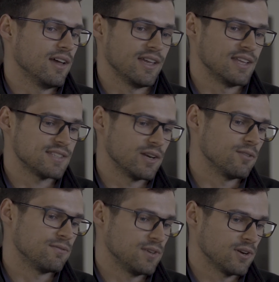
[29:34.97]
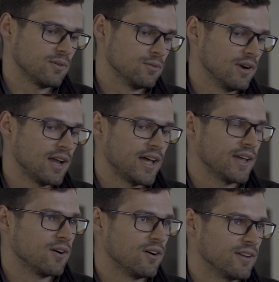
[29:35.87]
instead of,
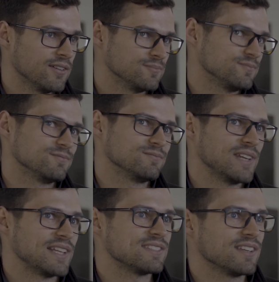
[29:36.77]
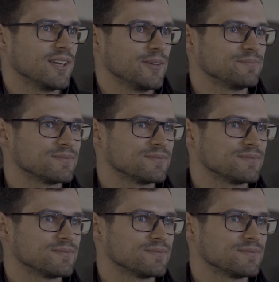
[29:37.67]
relying on, let's say,